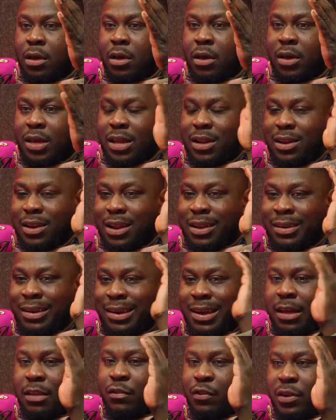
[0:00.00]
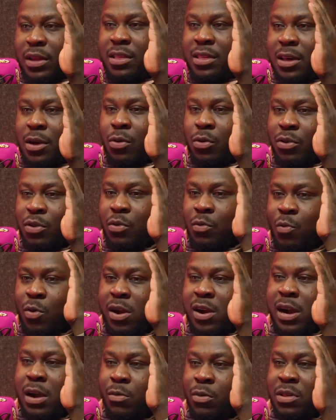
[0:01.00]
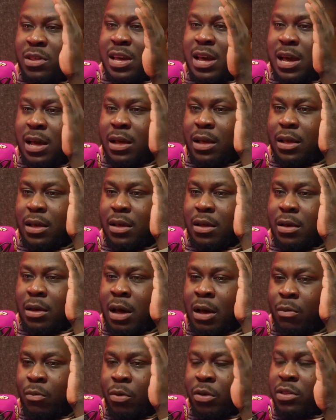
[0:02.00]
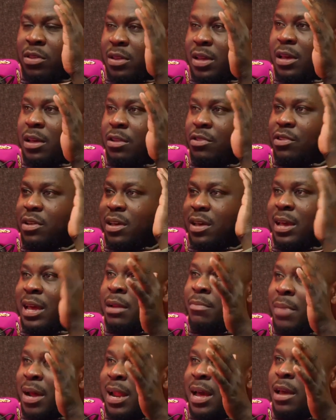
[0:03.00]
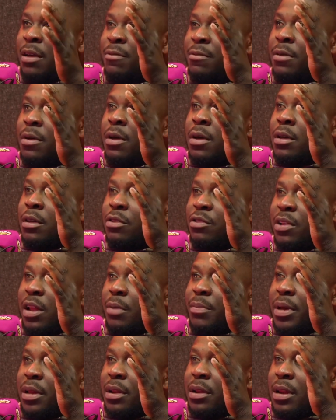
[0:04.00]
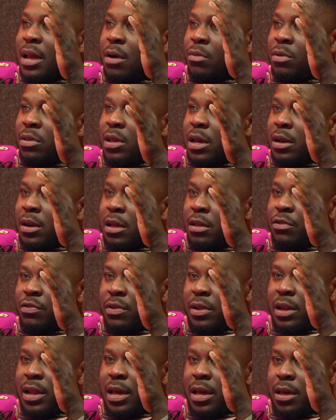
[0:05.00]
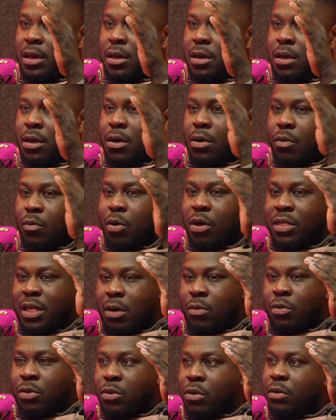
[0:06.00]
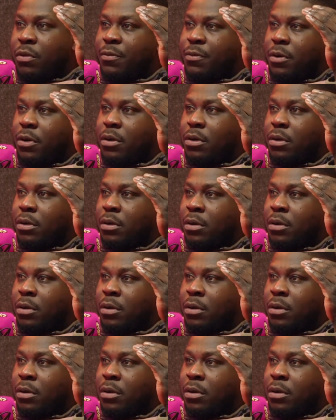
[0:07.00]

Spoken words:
can literally tell you where I was at what stage in my life. Do you know what I mean? And that was like literally like what that was good for.